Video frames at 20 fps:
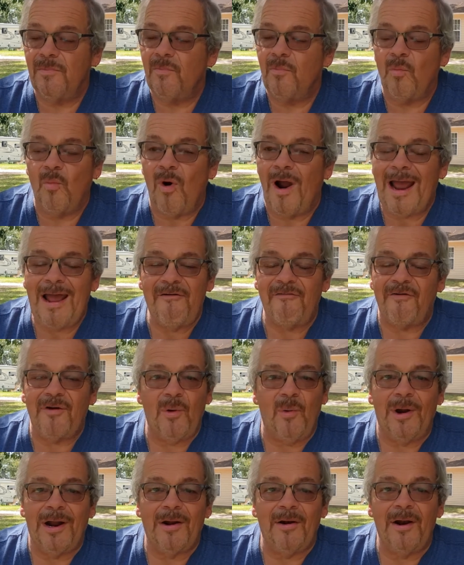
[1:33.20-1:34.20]
were
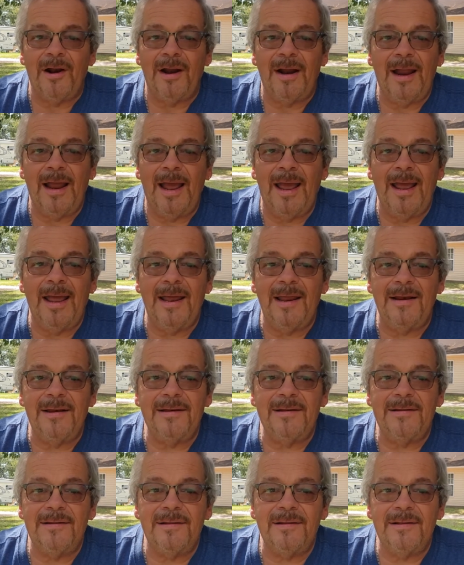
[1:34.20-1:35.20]
everywhere
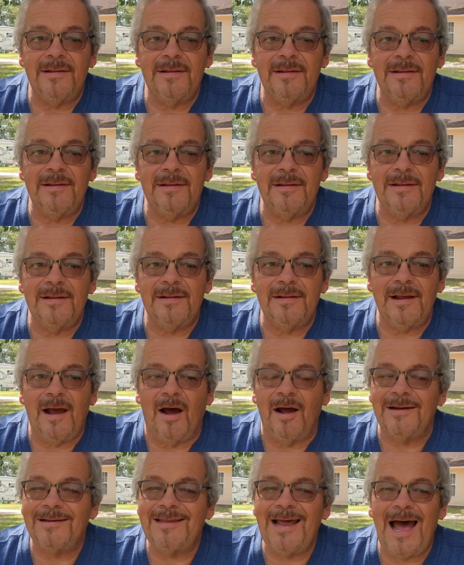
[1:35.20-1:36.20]
and
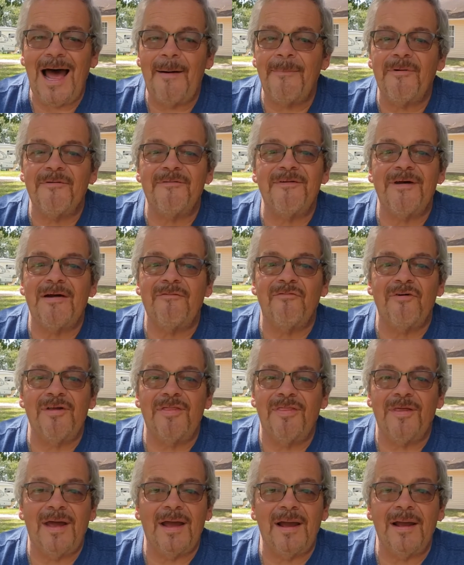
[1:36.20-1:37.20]
on top of
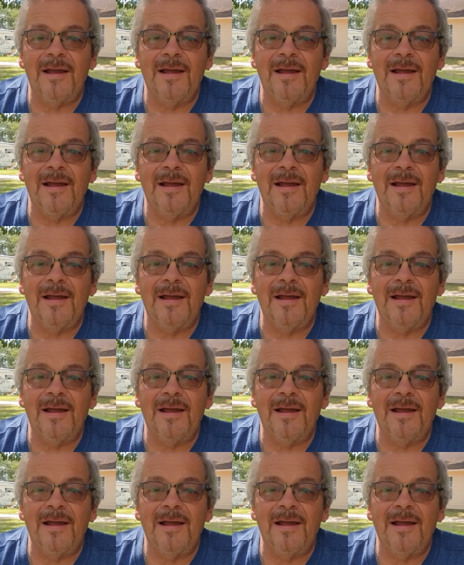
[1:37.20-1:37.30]
everything.